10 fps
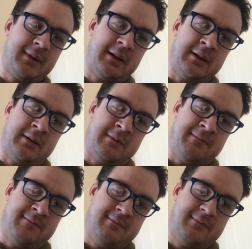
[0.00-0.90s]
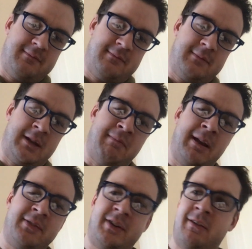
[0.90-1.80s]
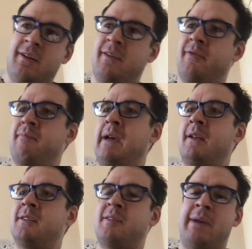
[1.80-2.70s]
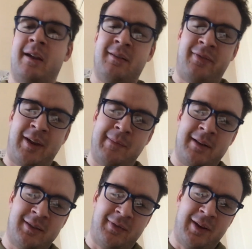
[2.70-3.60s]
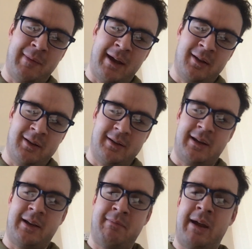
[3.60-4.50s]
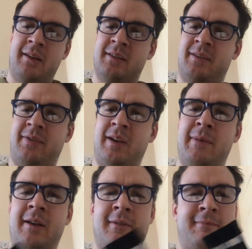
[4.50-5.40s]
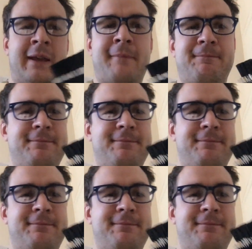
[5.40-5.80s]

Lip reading: a mixture of male to male, female to female, and male to female. Yeah,